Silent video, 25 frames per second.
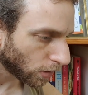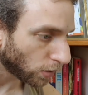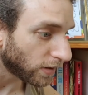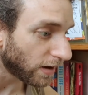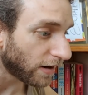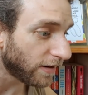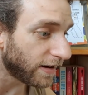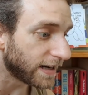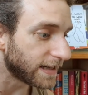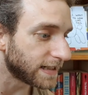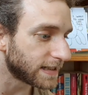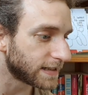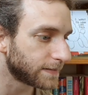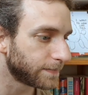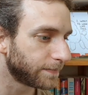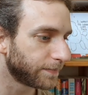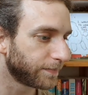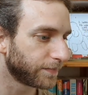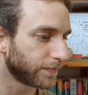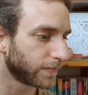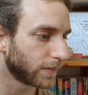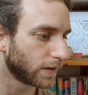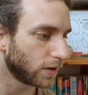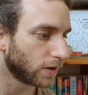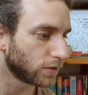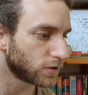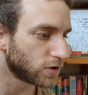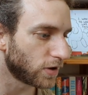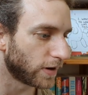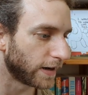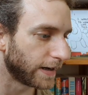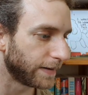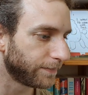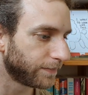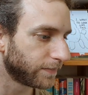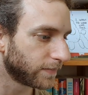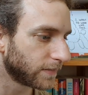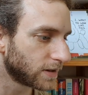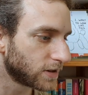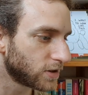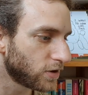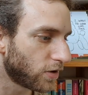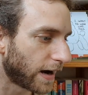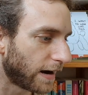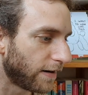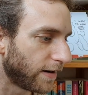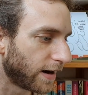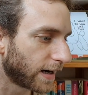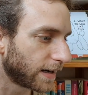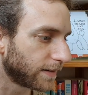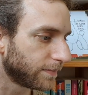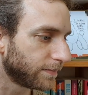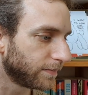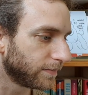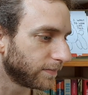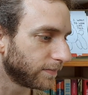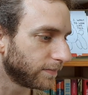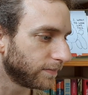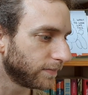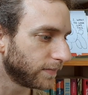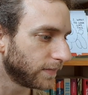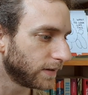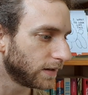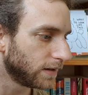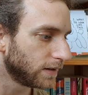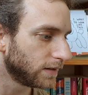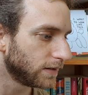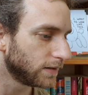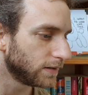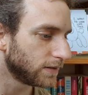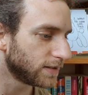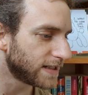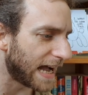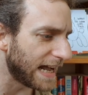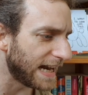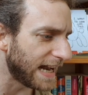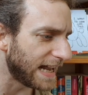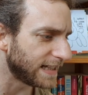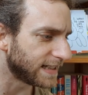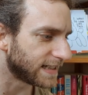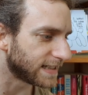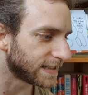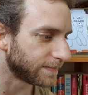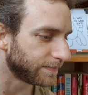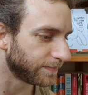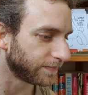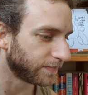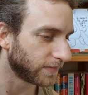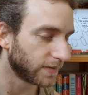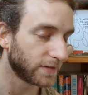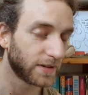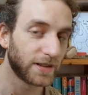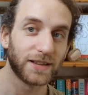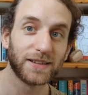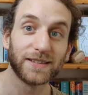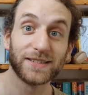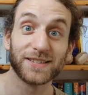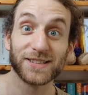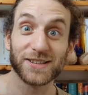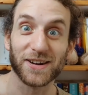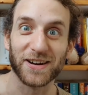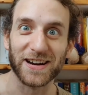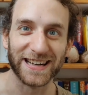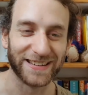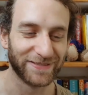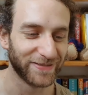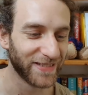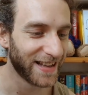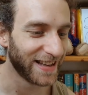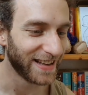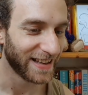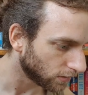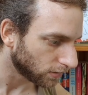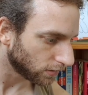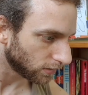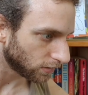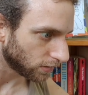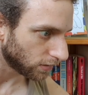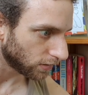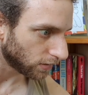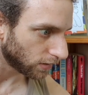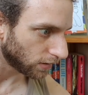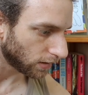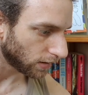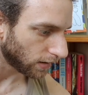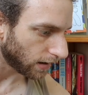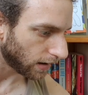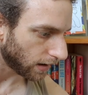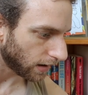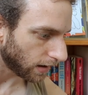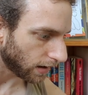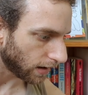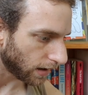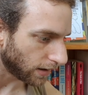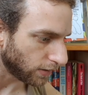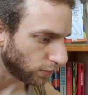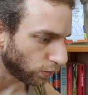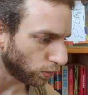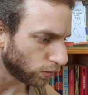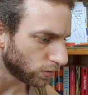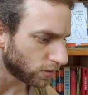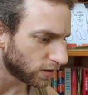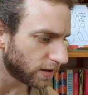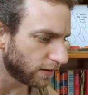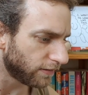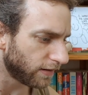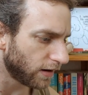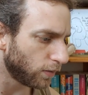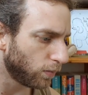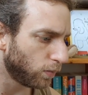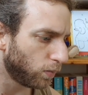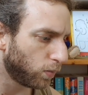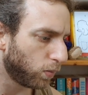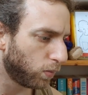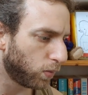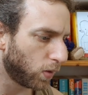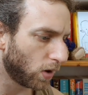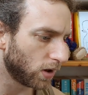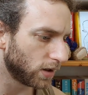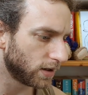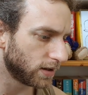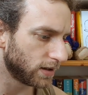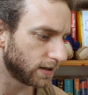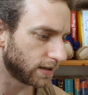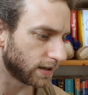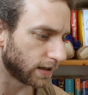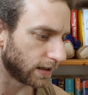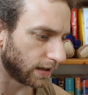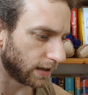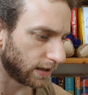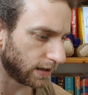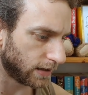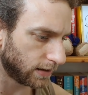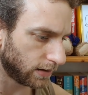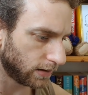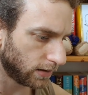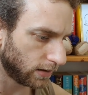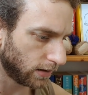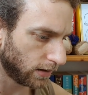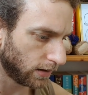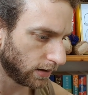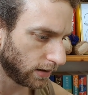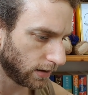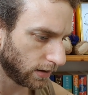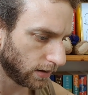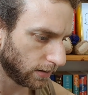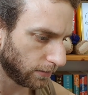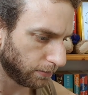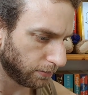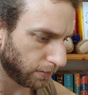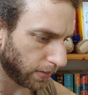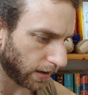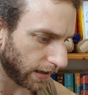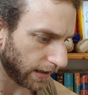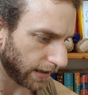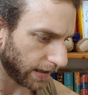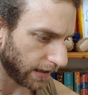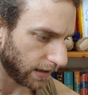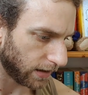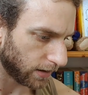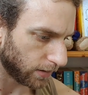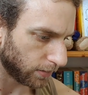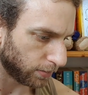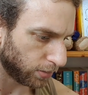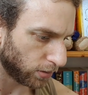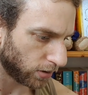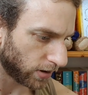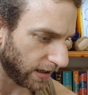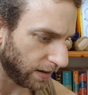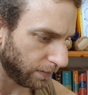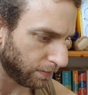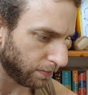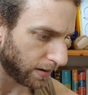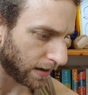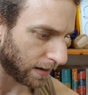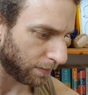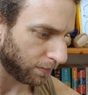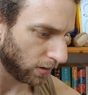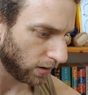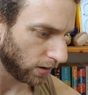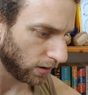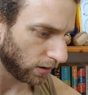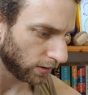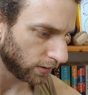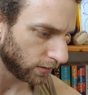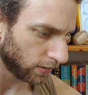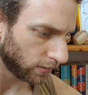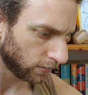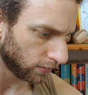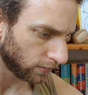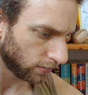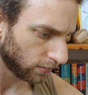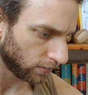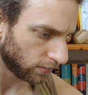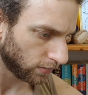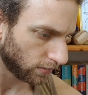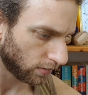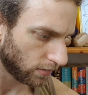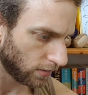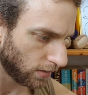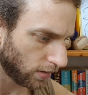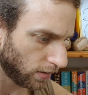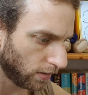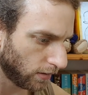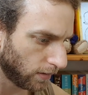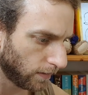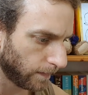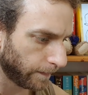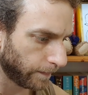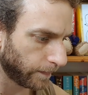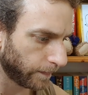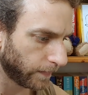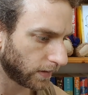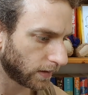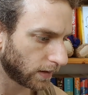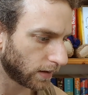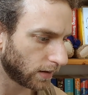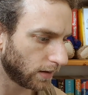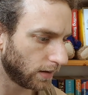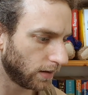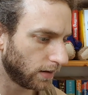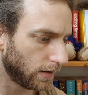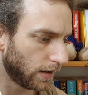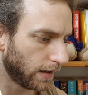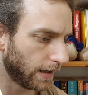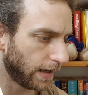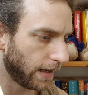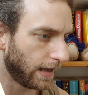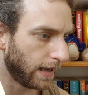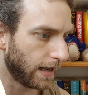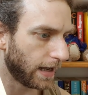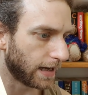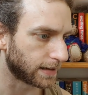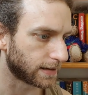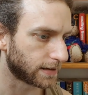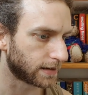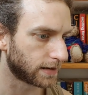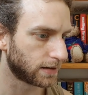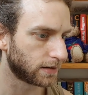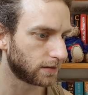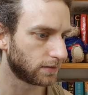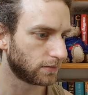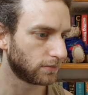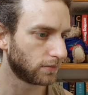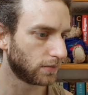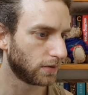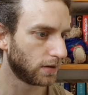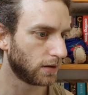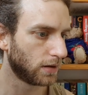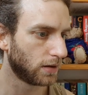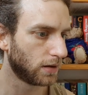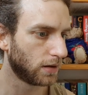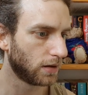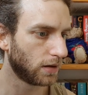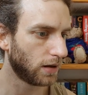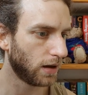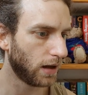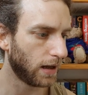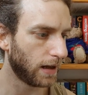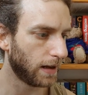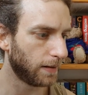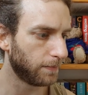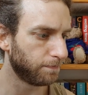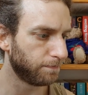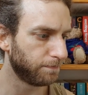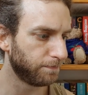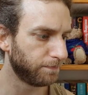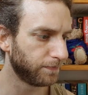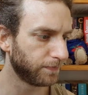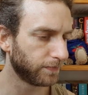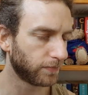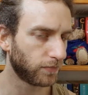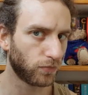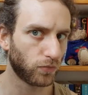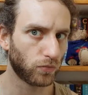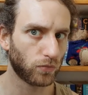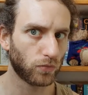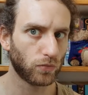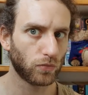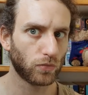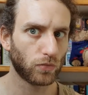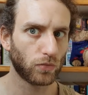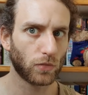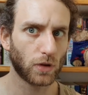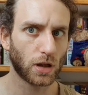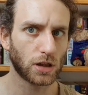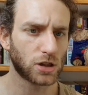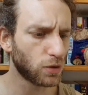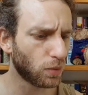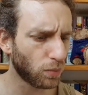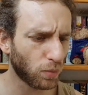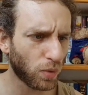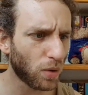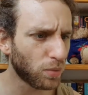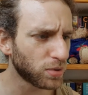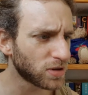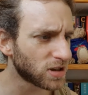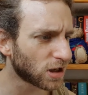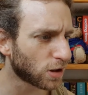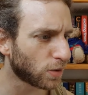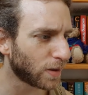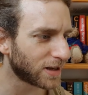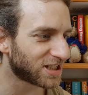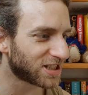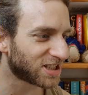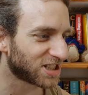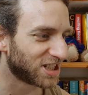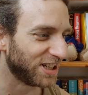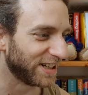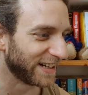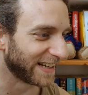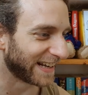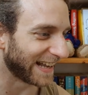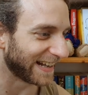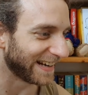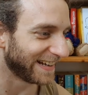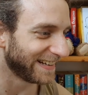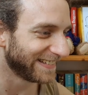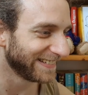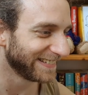Oh, there it is. Oh, sorry. LGBT sorry, Eric. To read over... Silence! Sorry. An Ordinary Wonder by Bookie Papillon? Yes. So what was the question again?